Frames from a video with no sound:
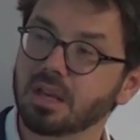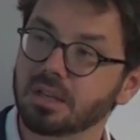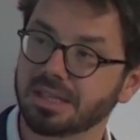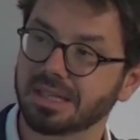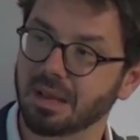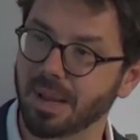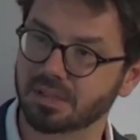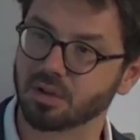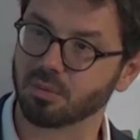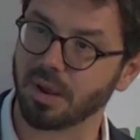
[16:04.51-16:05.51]
This is the
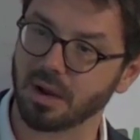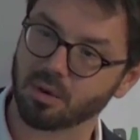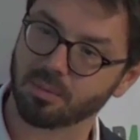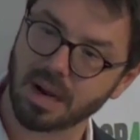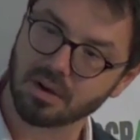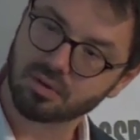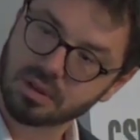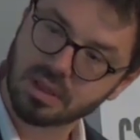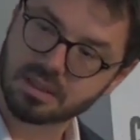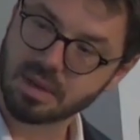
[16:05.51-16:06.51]
capacity
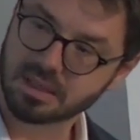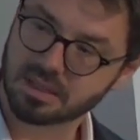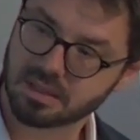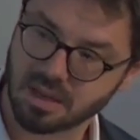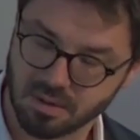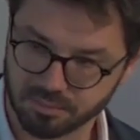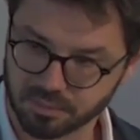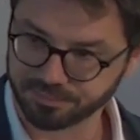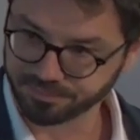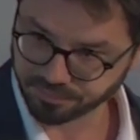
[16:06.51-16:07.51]
comparison. It's
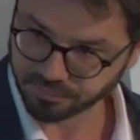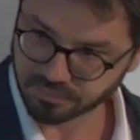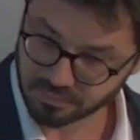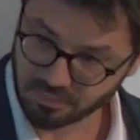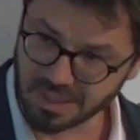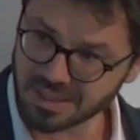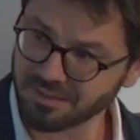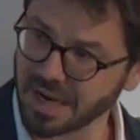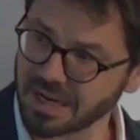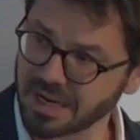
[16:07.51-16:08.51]

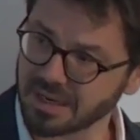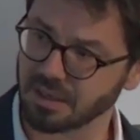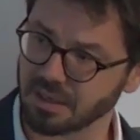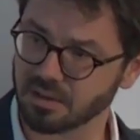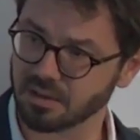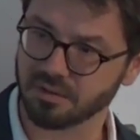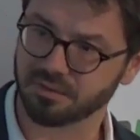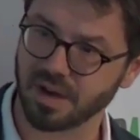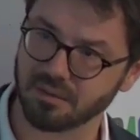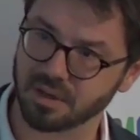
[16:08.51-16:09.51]
divided in
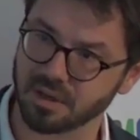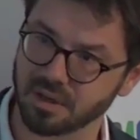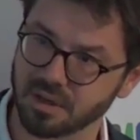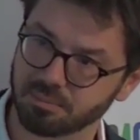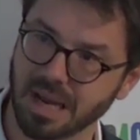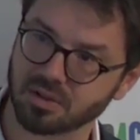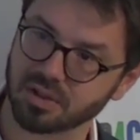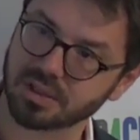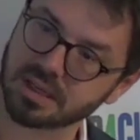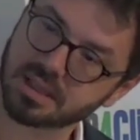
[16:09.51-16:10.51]
5-year
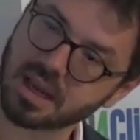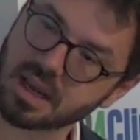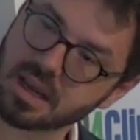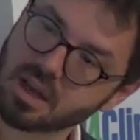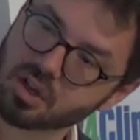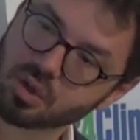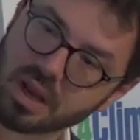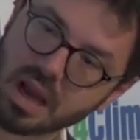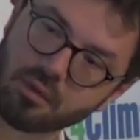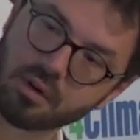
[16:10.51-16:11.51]
batches, let's say. So we
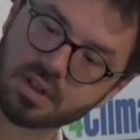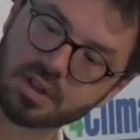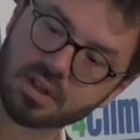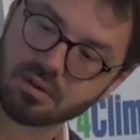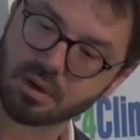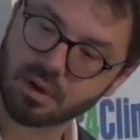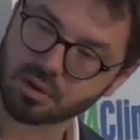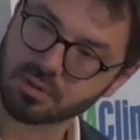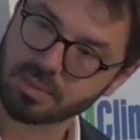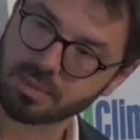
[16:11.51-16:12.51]
have all the scenarios that I
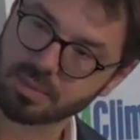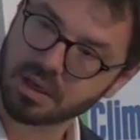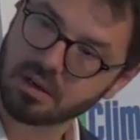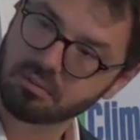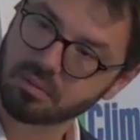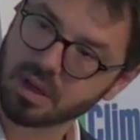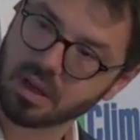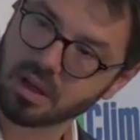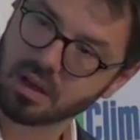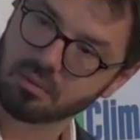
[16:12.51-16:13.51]
talked about here,
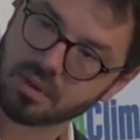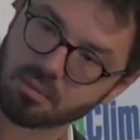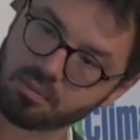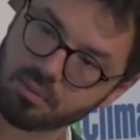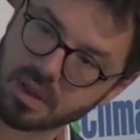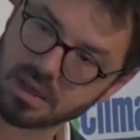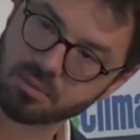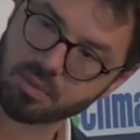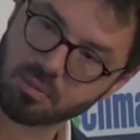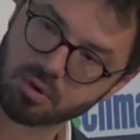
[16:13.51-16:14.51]
the
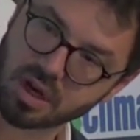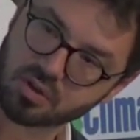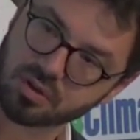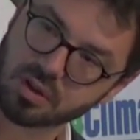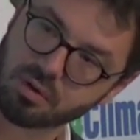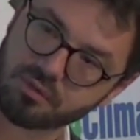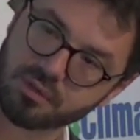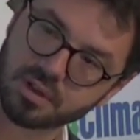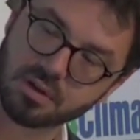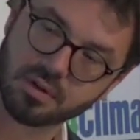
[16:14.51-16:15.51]
EEC price projection,
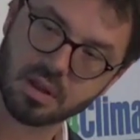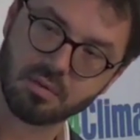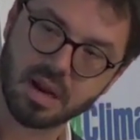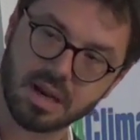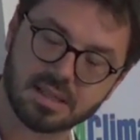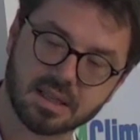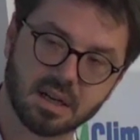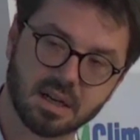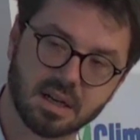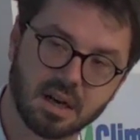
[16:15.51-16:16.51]
the realistic
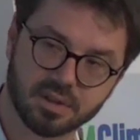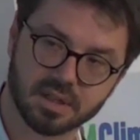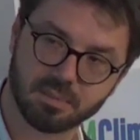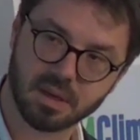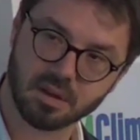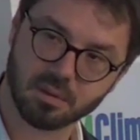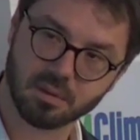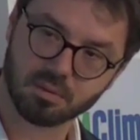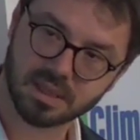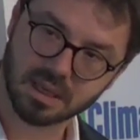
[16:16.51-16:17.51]
scenario for CSP, the
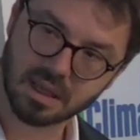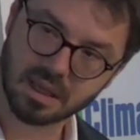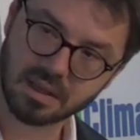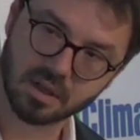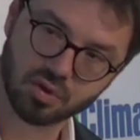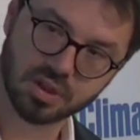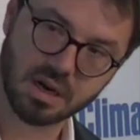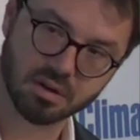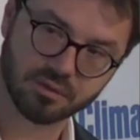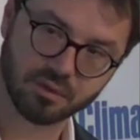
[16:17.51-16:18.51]
optimistic, and then the 2
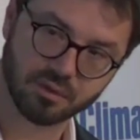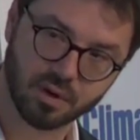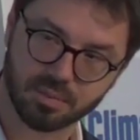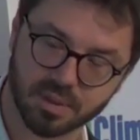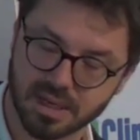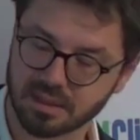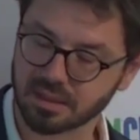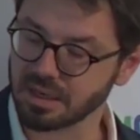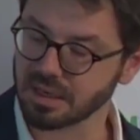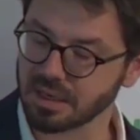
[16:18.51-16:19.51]
scenarios for 100%.
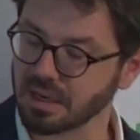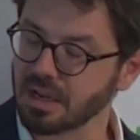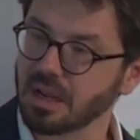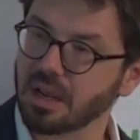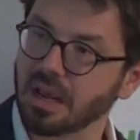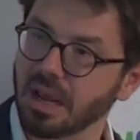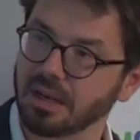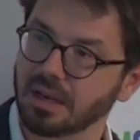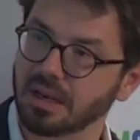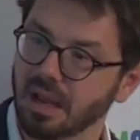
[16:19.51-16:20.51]

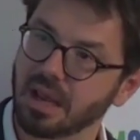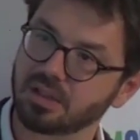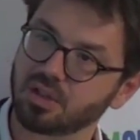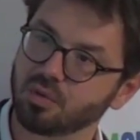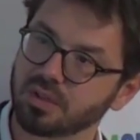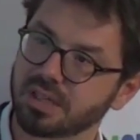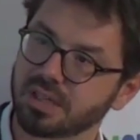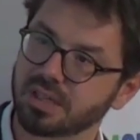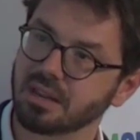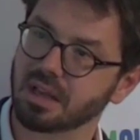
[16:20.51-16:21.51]
And as you will
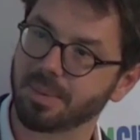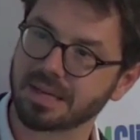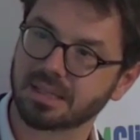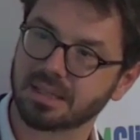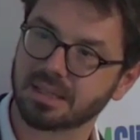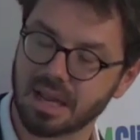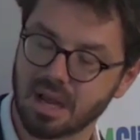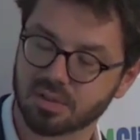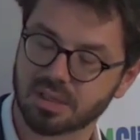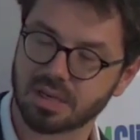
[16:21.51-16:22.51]
see, the capacity now
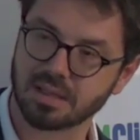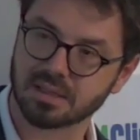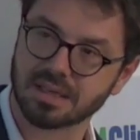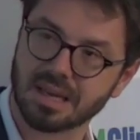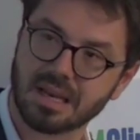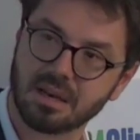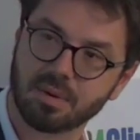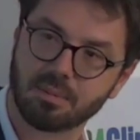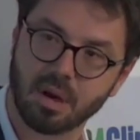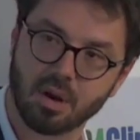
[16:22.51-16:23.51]
stands a little
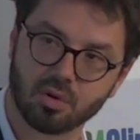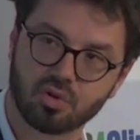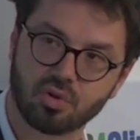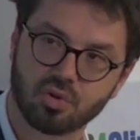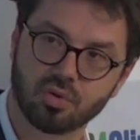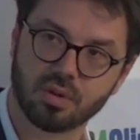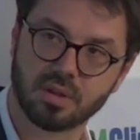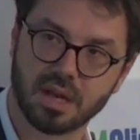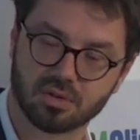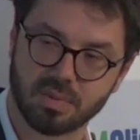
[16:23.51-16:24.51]
bit below
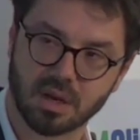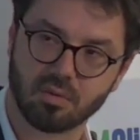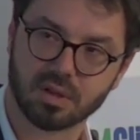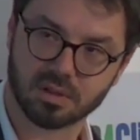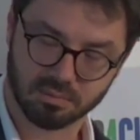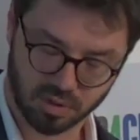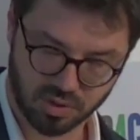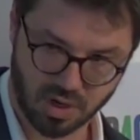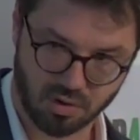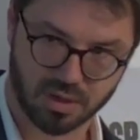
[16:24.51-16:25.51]
2,000 megawatts, 2
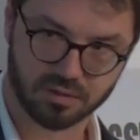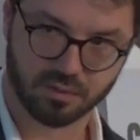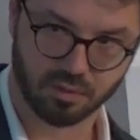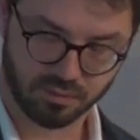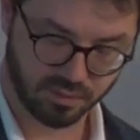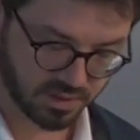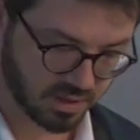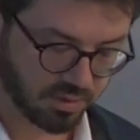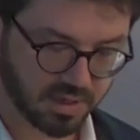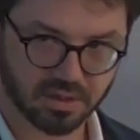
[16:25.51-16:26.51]
terawatts for the
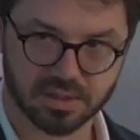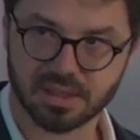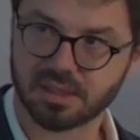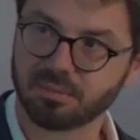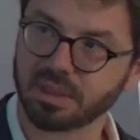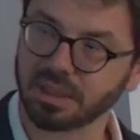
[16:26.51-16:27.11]
Cyprus energy system.